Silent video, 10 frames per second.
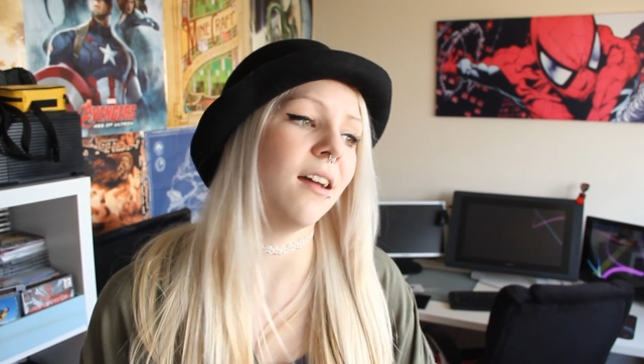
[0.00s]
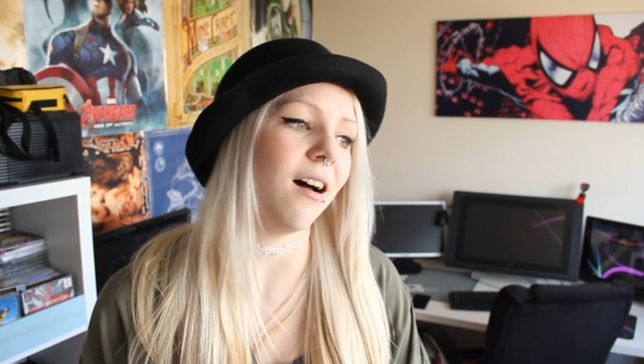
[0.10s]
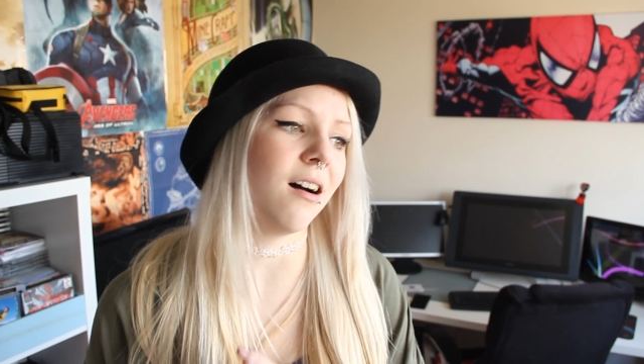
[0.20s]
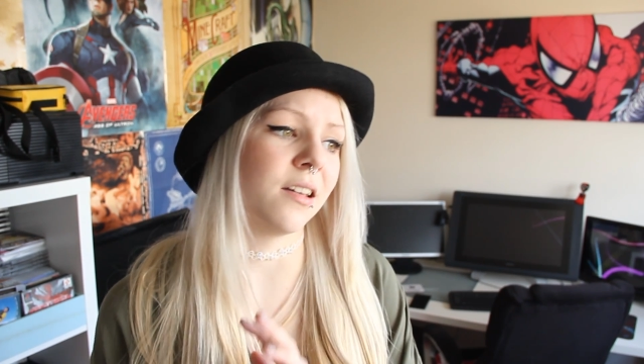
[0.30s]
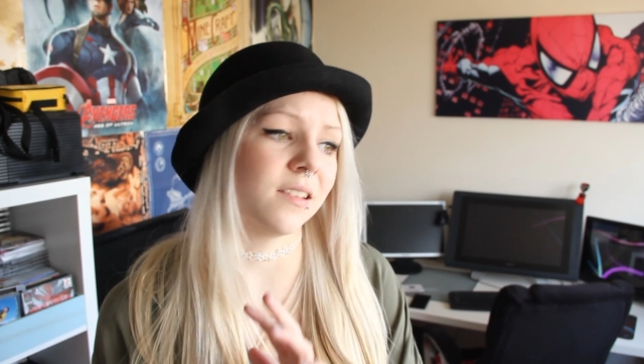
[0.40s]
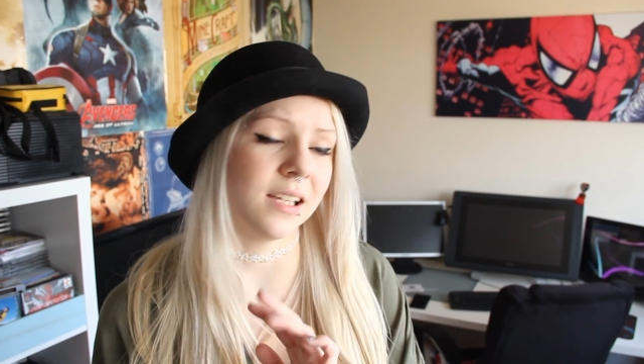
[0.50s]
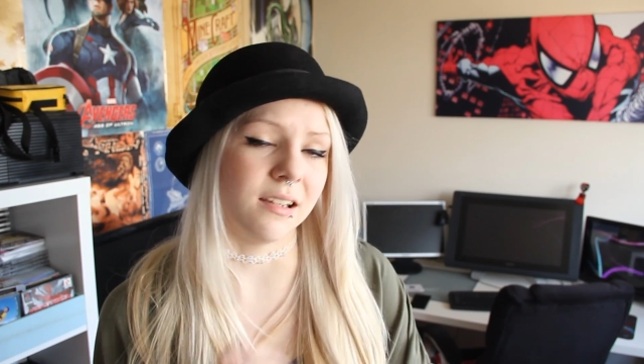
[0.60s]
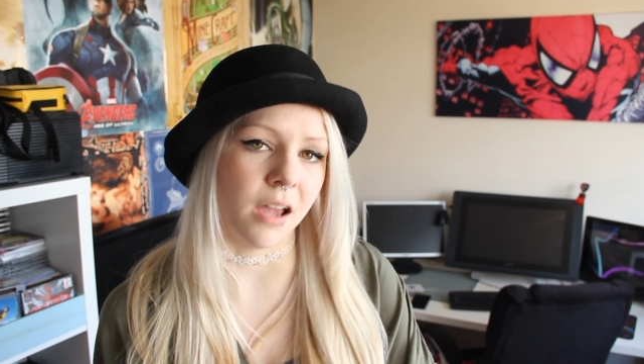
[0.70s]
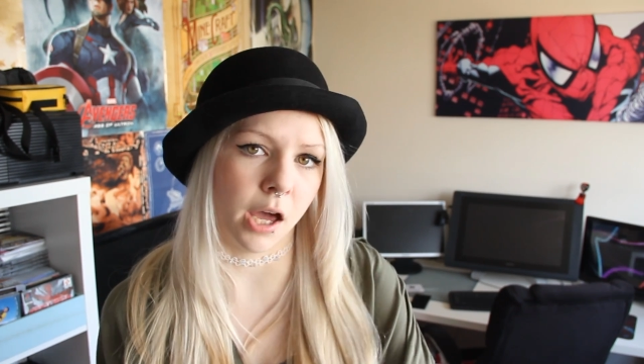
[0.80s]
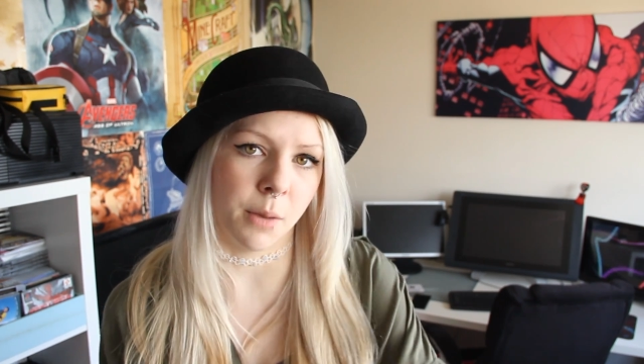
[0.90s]
are
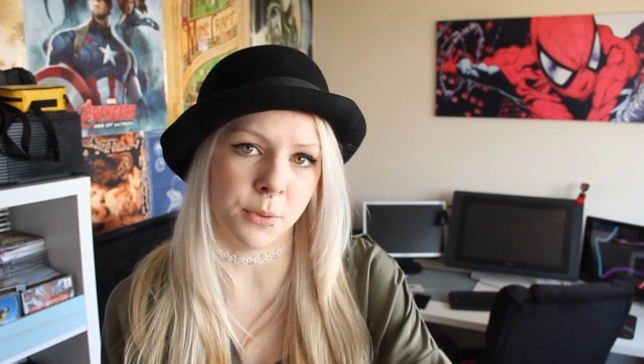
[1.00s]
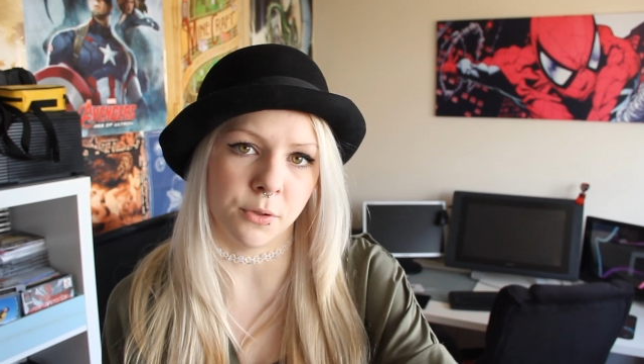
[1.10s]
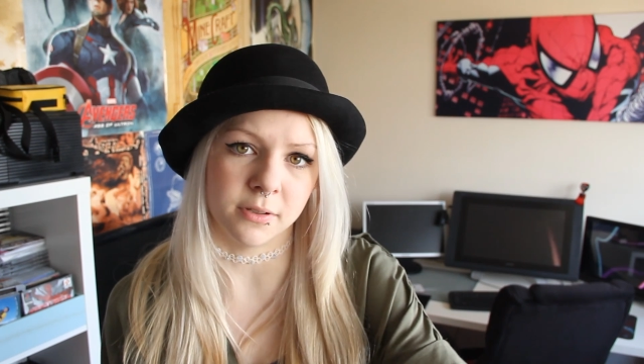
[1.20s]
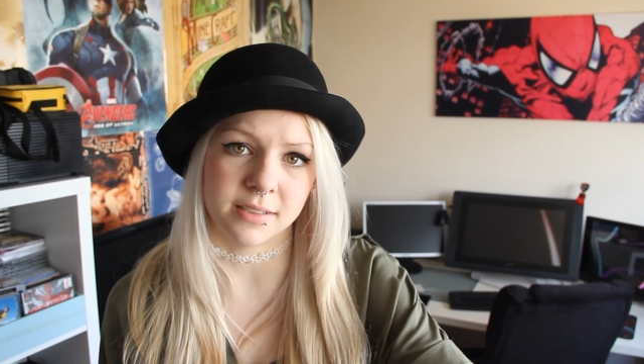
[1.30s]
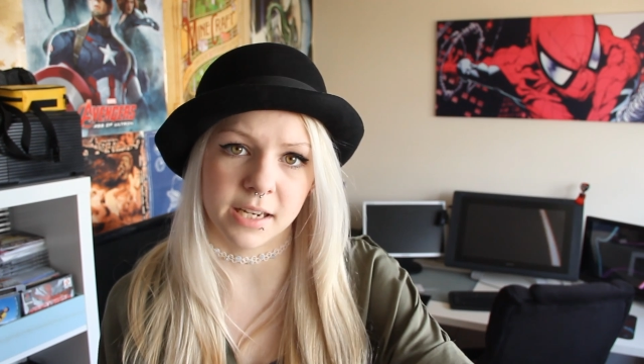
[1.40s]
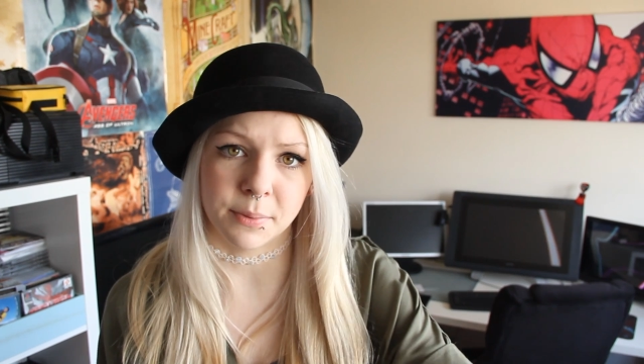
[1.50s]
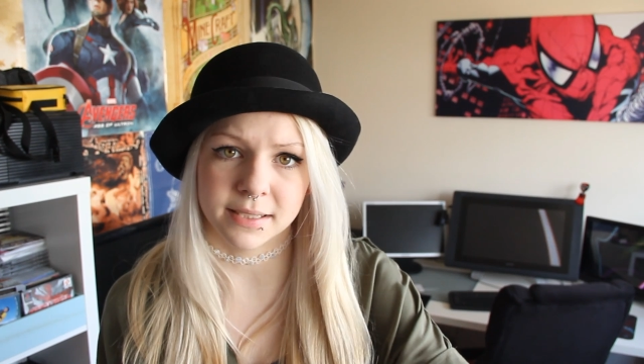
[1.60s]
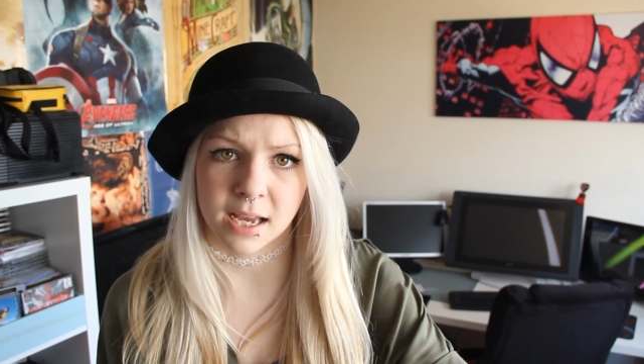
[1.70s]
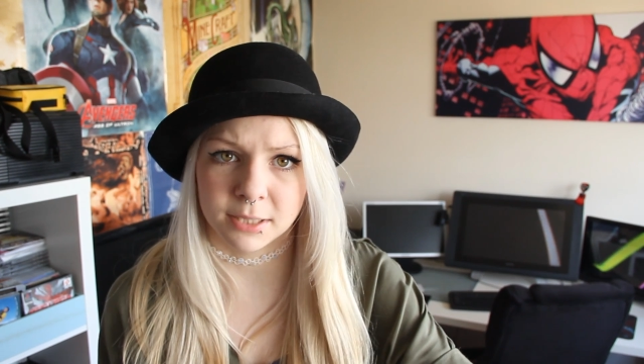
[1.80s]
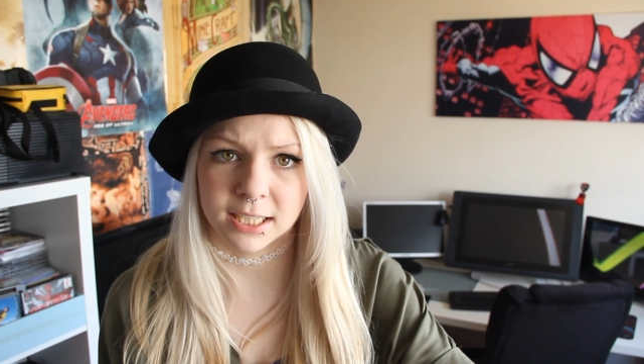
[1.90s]
the Herbal sleeping
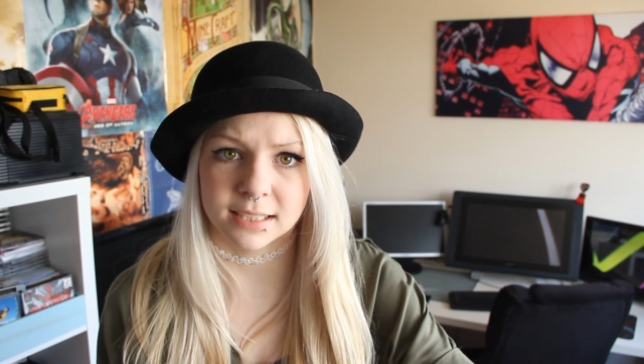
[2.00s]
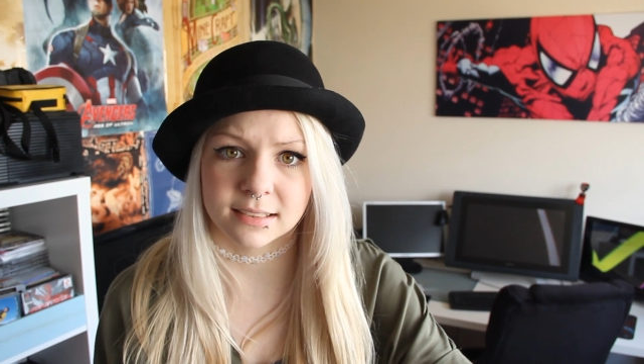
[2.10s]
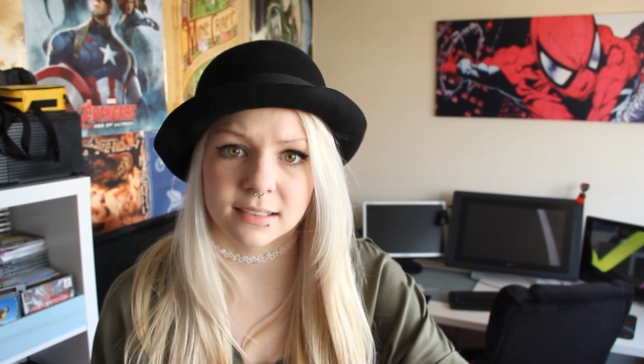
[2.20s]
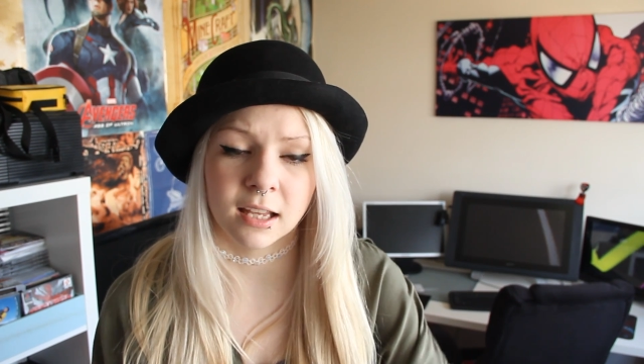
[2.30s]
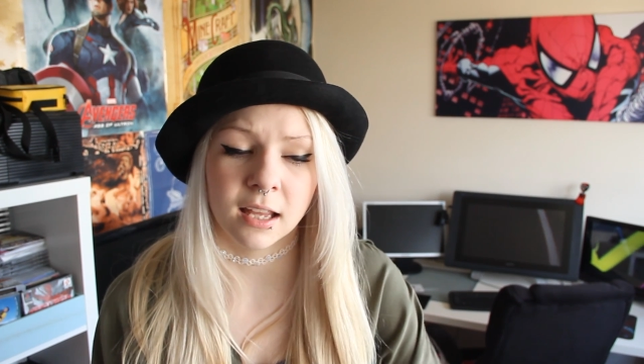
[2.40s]
tablets.